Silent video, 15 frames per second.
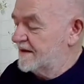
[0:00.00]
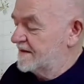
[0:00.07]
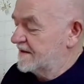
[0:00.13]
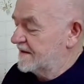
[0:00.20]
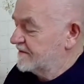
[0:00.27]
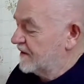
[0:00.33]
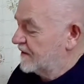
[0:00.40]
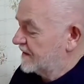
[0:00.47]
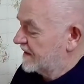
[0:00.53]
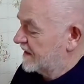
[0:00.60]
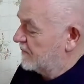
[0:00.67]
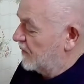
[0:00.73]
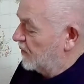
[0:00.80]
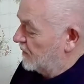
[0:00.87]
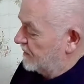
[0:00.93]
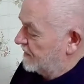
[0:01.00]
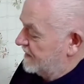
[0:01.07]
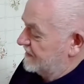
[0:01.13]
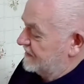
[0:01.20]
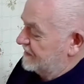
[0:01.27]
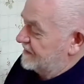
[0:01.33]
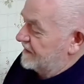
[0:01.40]
And I've got the remote
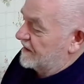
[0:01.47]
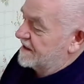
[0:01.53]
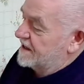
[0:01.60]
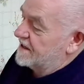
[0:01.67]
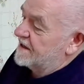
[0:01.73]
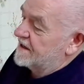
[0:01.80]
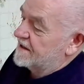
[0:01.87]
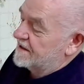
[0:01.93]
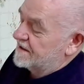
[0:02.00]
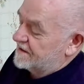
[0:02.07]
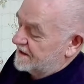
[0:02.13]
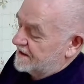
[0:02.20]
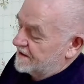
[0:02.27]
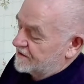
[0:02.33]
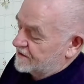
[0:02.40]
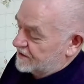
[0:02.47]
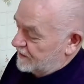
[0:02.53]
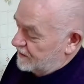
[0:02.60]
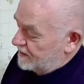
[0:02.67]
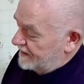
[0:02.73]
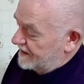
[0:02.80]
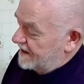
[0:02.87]
this side to
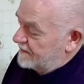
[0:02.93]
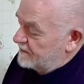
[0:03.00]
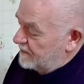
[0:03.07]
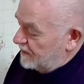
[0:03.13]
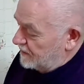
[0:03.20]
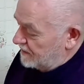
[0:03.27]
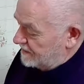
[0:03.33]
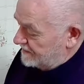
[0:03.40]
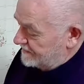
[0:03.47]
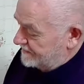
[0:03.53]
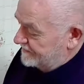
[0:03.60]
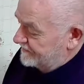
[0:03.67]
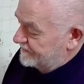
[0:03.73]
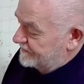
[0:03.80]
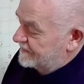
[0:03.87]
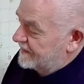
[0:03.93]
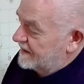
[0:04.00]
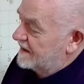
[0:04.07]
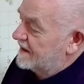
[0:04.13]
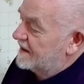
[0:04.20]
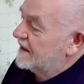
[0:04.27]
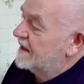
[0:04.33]
control the gimbal.
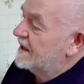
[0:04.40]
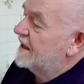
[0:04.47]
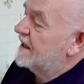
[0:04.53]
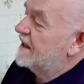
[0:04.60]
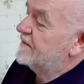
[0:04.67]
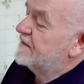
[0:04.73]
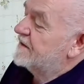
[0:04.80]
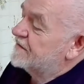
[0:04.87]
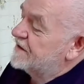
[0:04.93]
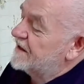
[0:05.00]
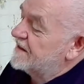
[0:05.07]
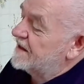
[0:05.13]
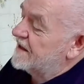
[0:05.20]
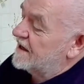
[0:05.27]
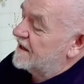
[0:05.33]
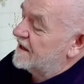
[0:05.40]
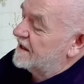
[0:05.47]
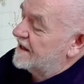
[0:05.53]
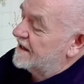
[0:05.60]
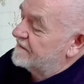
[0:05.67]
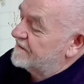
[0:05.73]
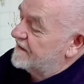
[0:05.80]
If you've seen the
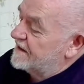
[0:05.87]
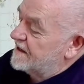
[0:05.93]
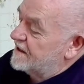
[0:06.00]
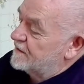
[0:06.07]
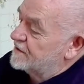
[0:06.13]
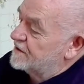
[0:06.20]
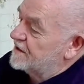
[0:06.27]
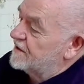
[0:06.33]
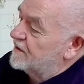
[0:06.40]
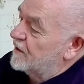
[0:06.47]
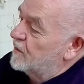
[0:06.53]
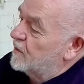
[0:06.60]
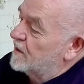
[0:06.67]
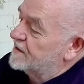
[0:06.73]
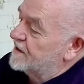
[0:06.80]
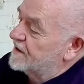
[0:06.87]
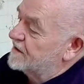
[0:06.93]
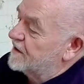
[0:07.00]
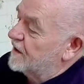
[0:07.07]
earlier videos, you know what it